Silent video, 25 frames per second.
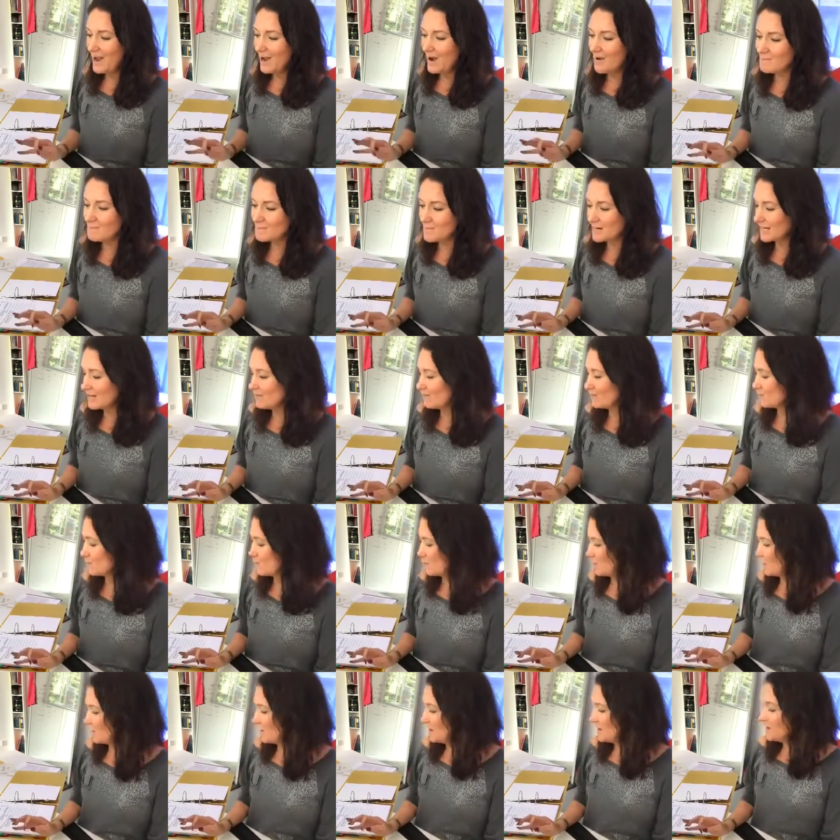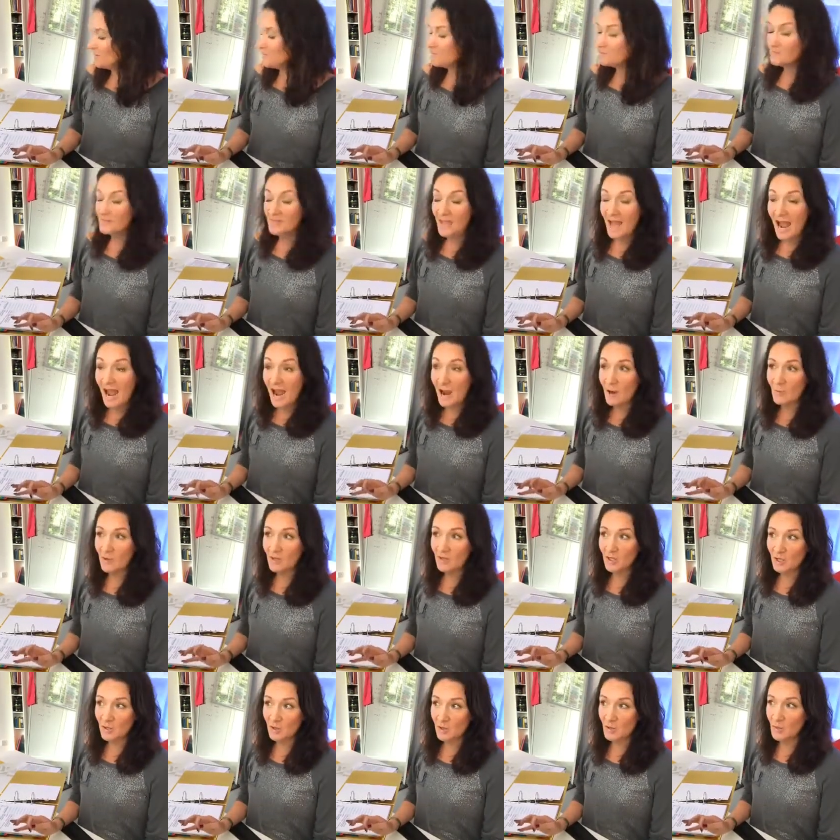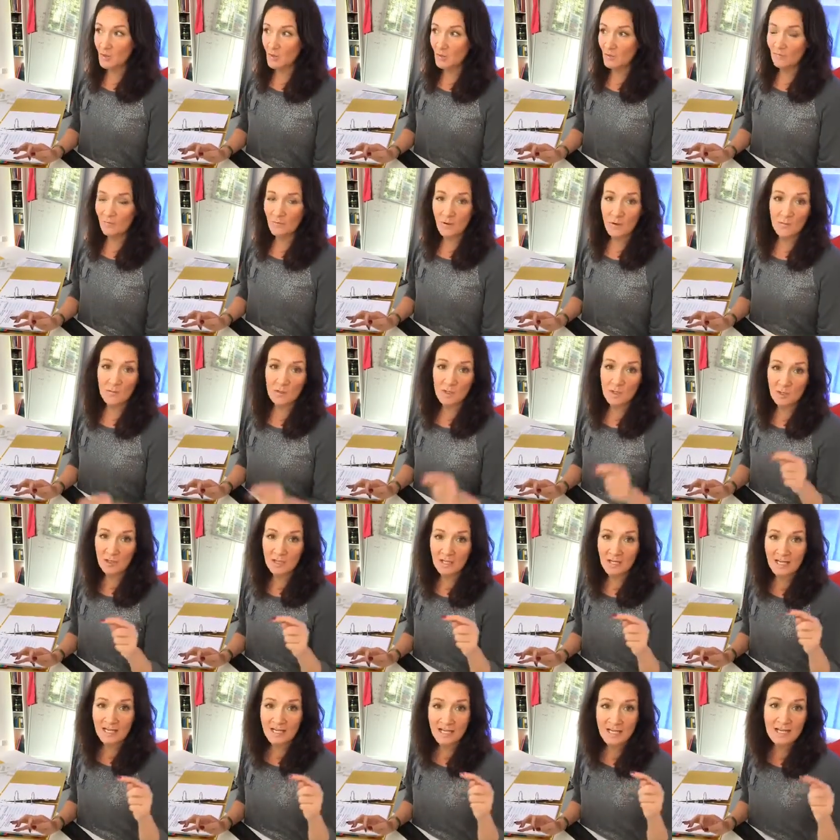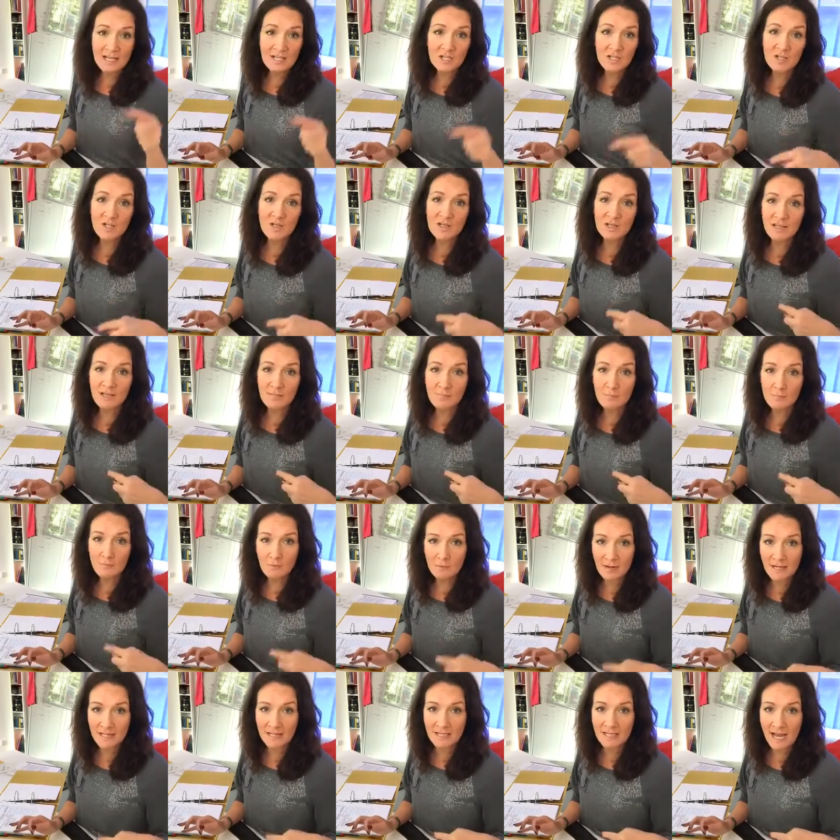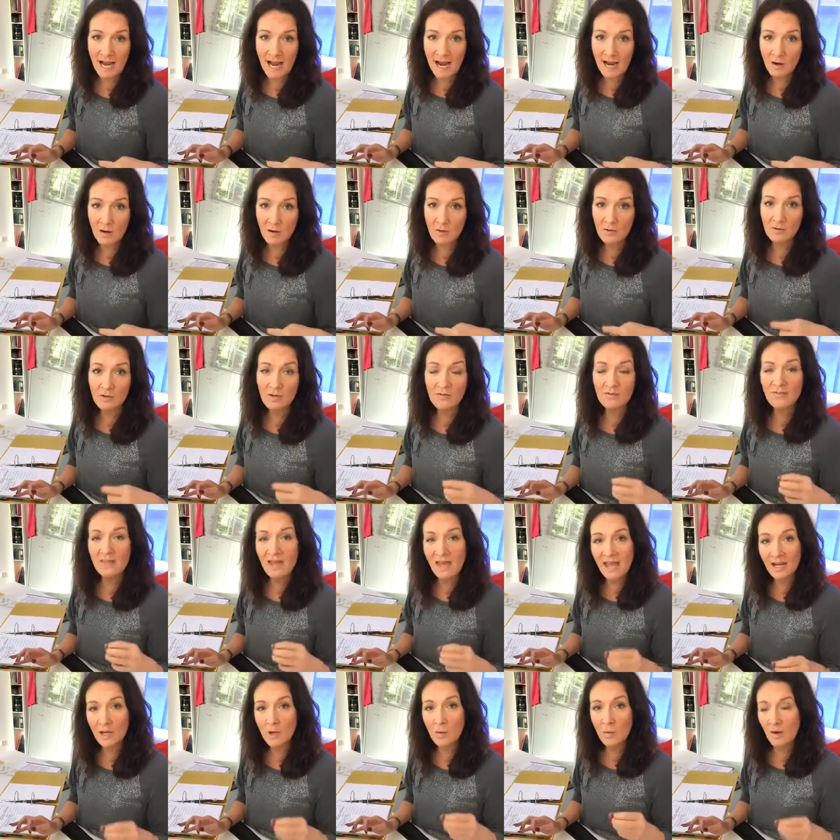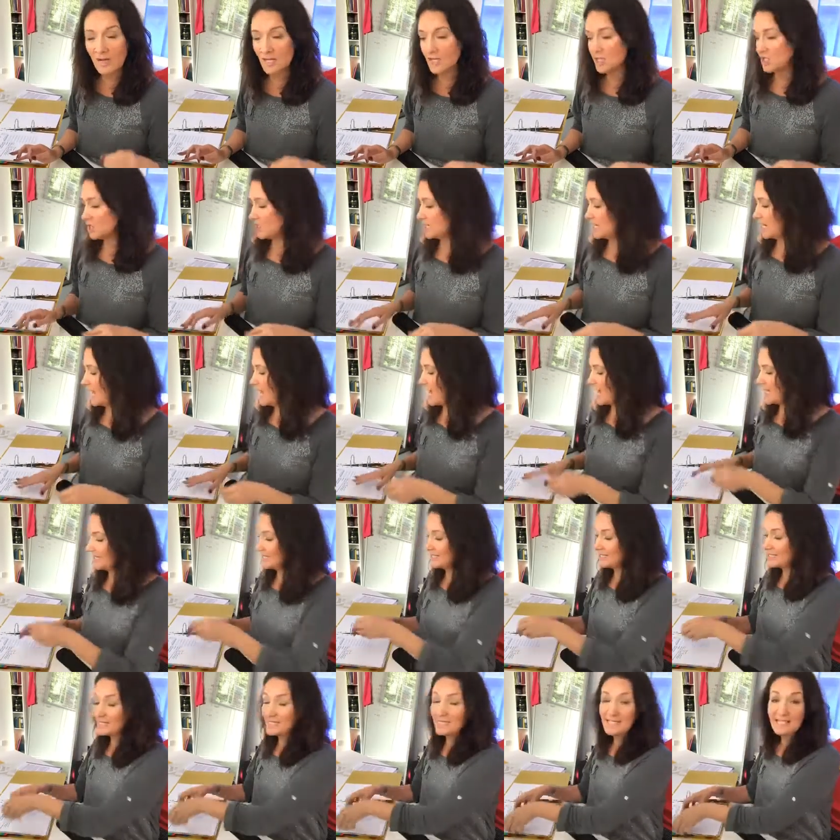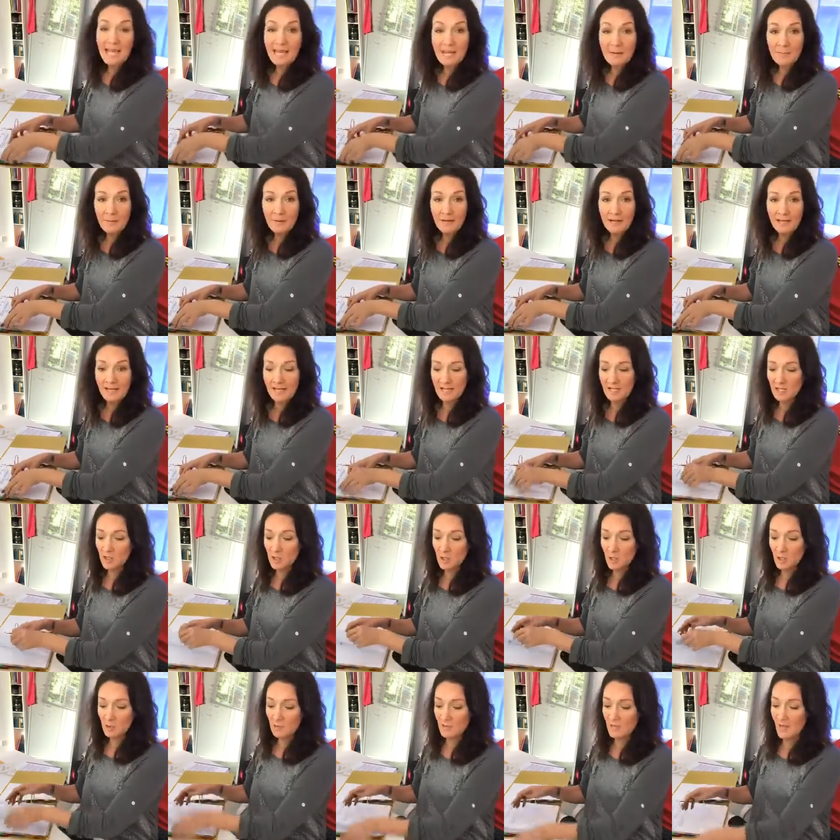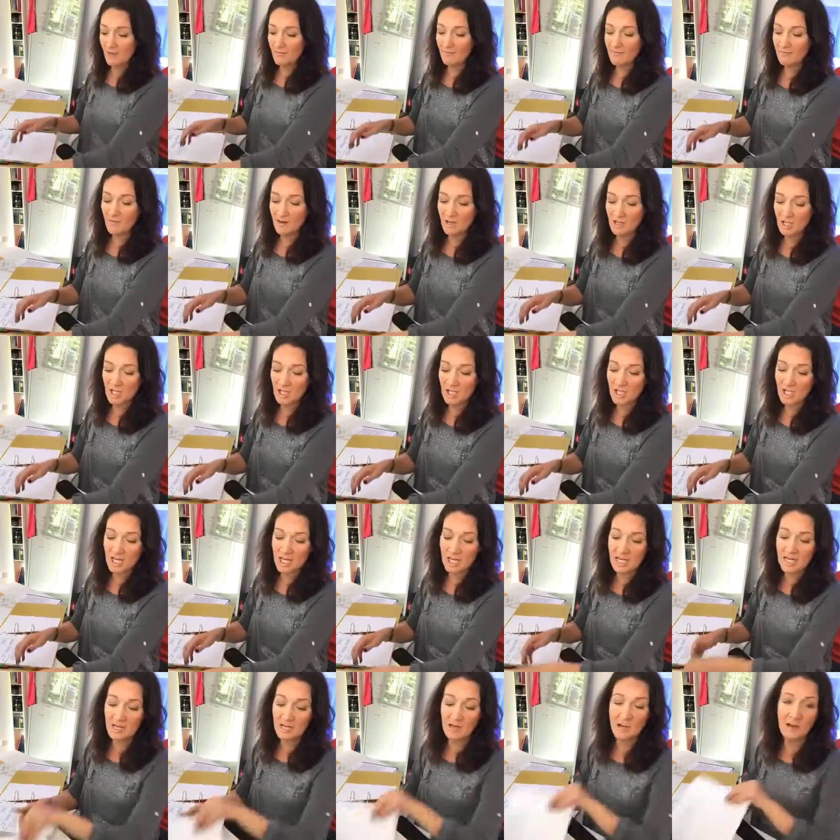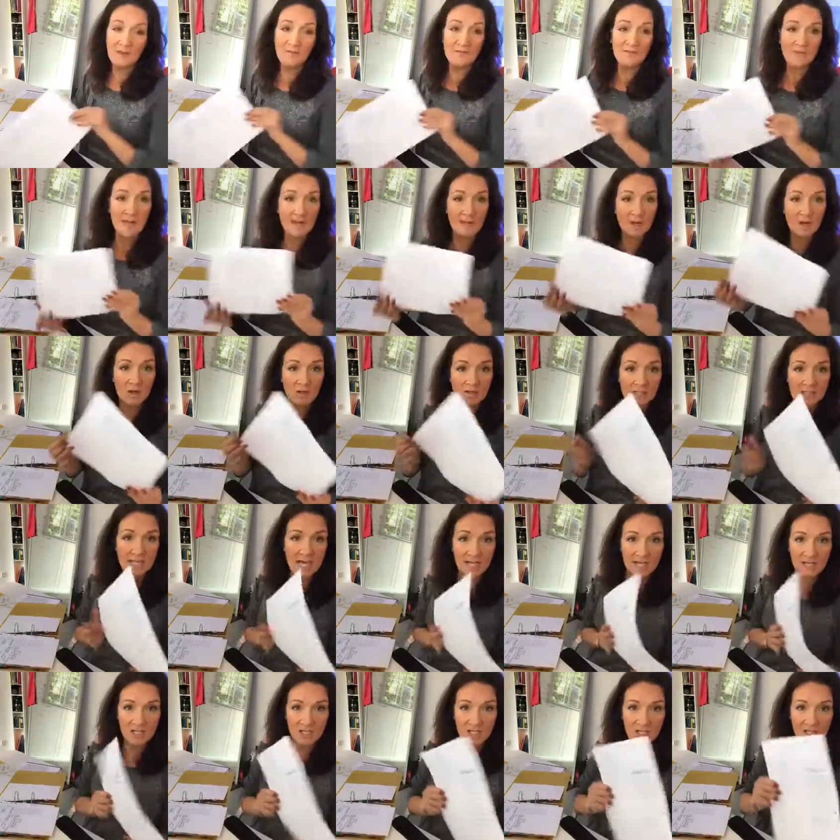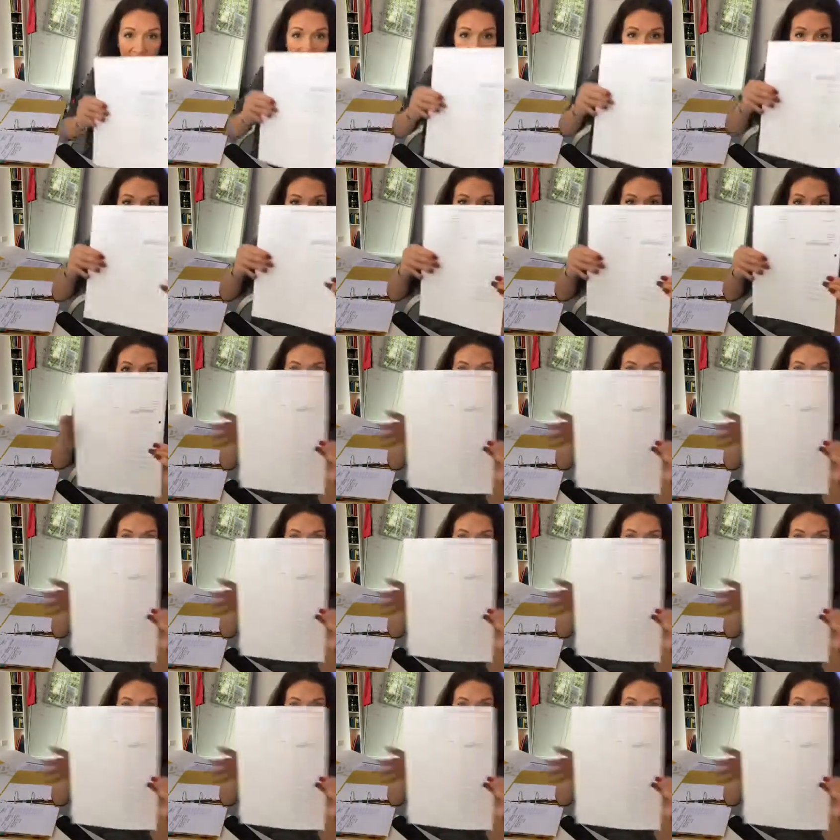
unbelievable. Now with Google Forms, you can literally print out their questionnaire and staple it to their front sheet of their contact sheet.